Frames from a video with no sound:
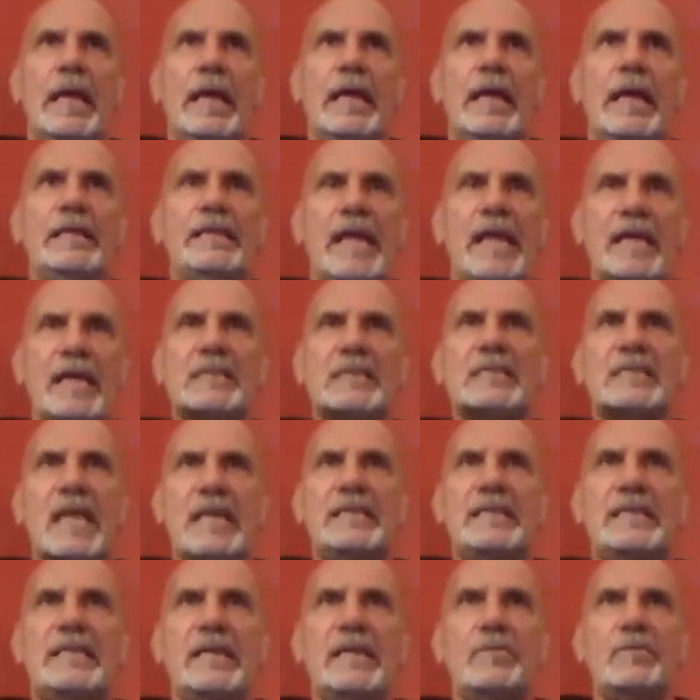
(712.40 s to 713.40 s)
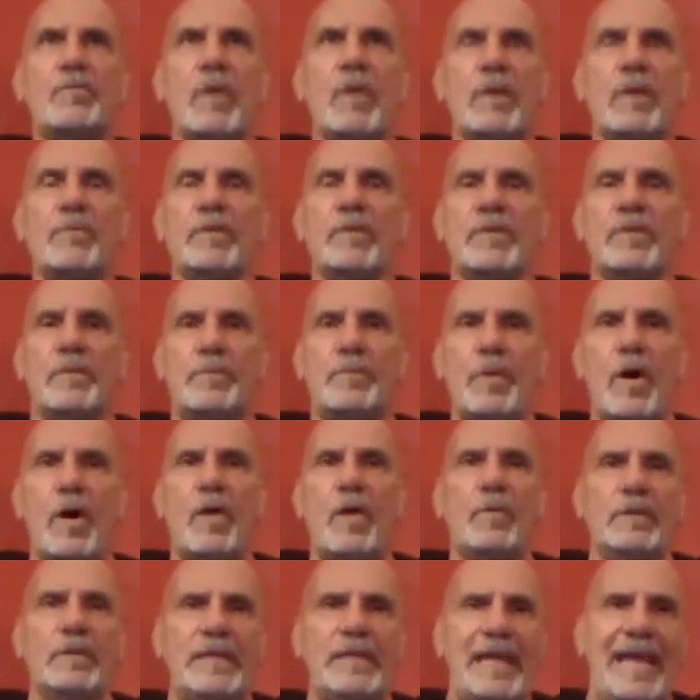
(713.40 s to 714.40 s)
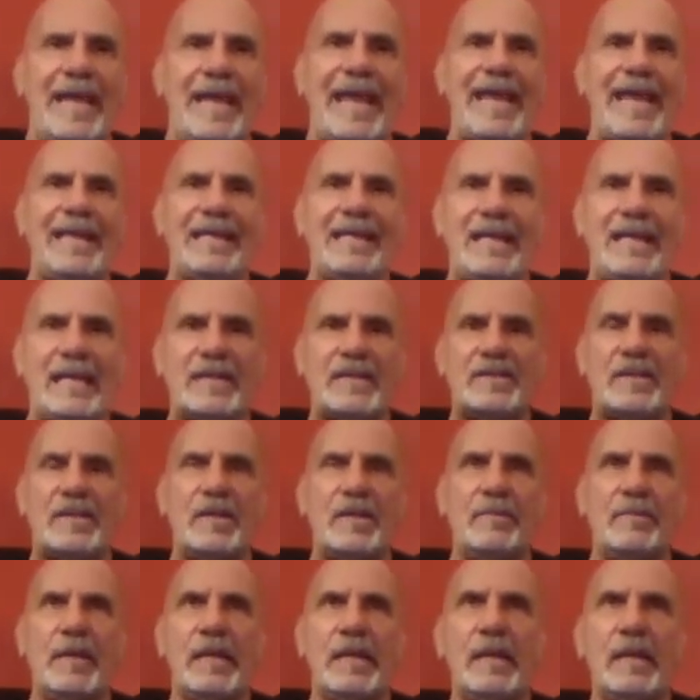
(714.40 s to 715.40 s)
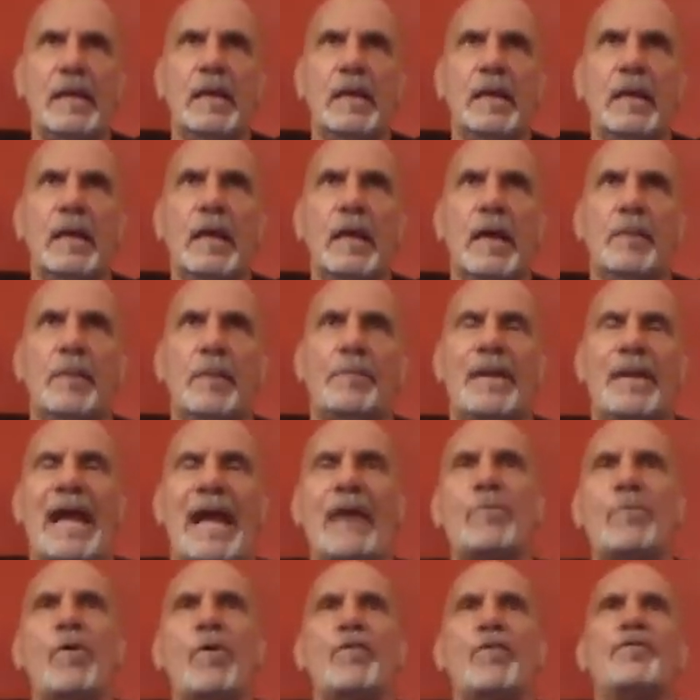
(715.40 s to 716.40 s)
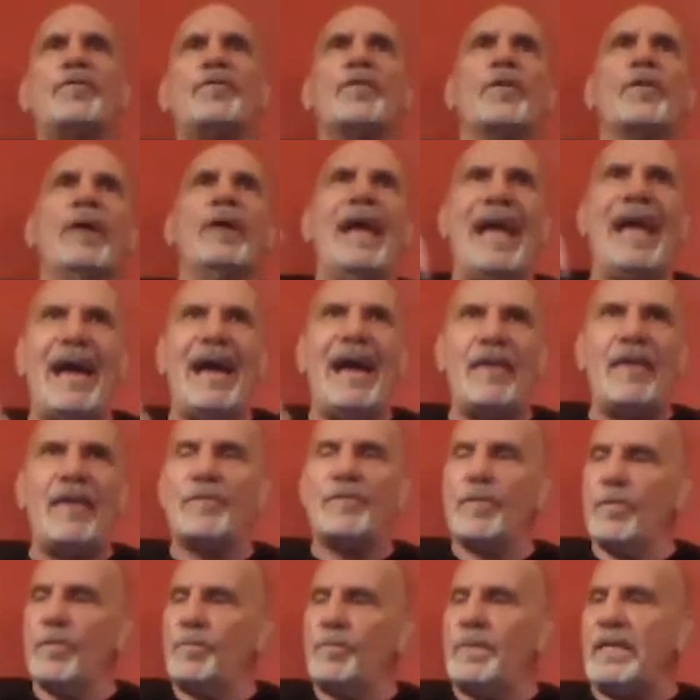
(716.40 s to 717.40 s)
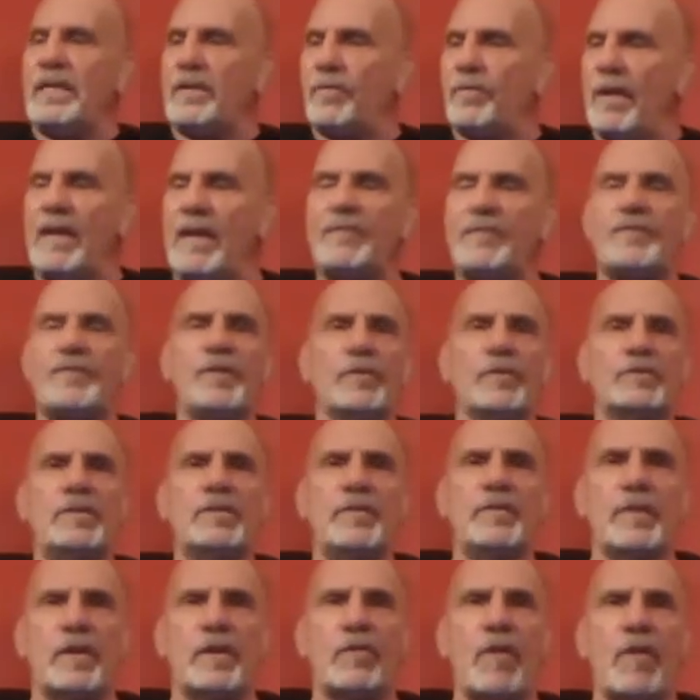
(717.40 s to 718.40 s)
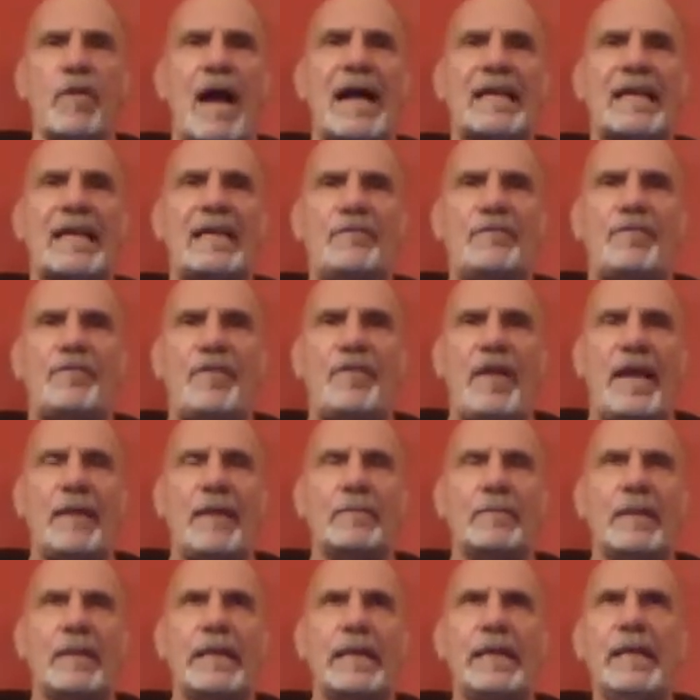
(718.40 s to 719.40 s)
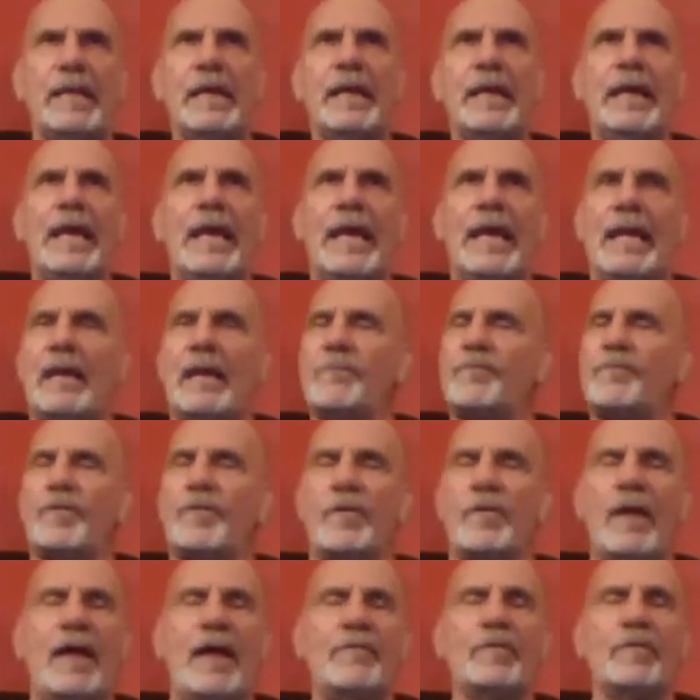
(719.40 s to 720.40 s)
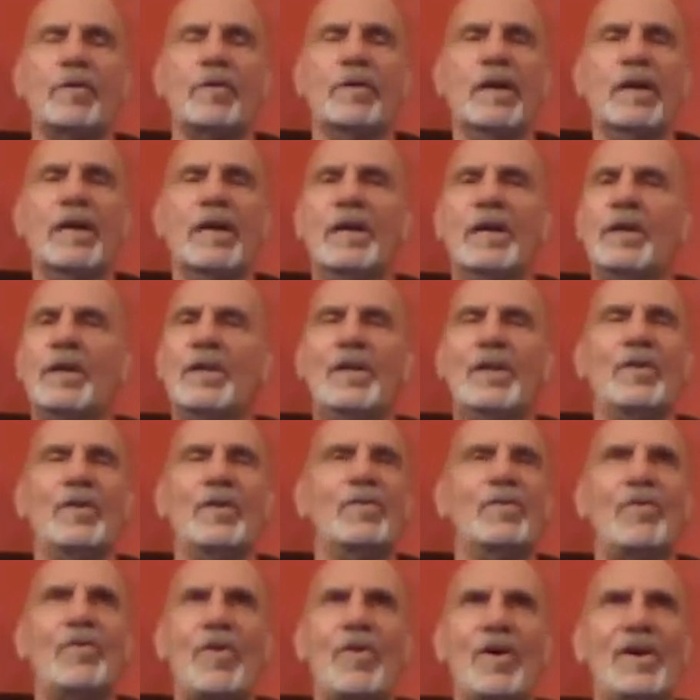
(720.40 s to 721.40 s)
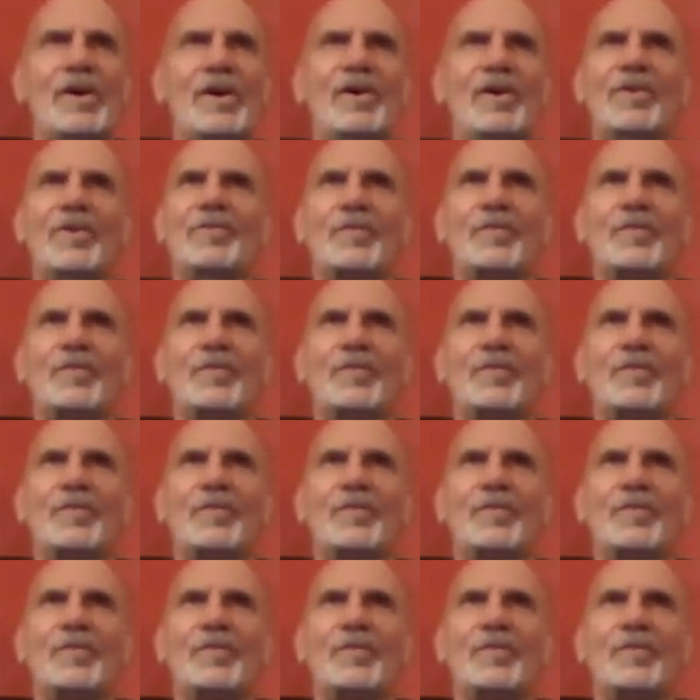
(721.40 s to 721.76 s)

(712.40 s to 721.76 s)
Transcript: And yes, I did run with the ball when they handed it to me. But I will forever be grateful to the Crockett family. And I'm forever loyal